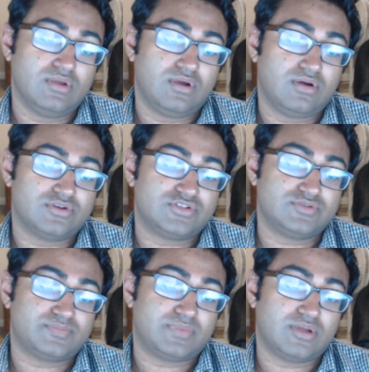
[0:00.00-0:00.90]
Oh, she was
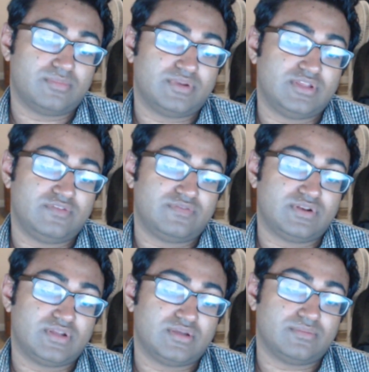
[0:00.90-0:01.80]
plumb deaf and
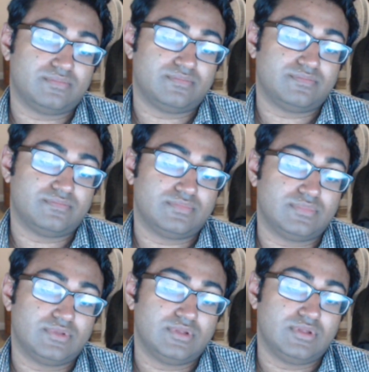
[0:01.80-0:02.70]
dumb.
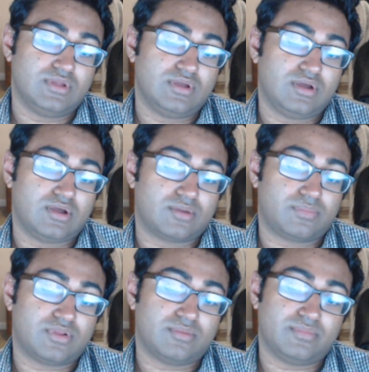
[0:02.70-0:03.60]
Huck,
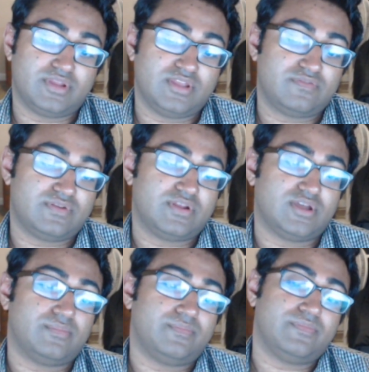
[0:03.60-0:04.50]
plumb deaf and
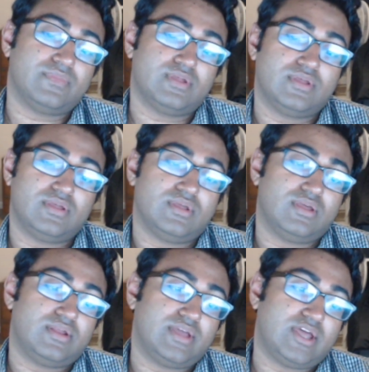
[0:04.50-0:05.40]
dumb.
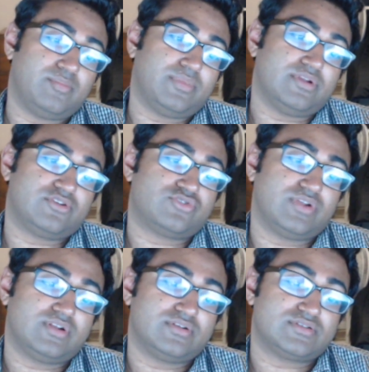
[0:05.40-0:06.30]
And I'd been a
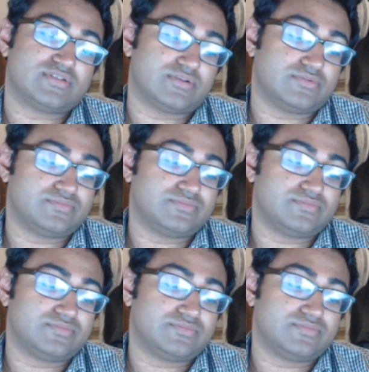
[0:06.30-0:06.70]
treatin' her so.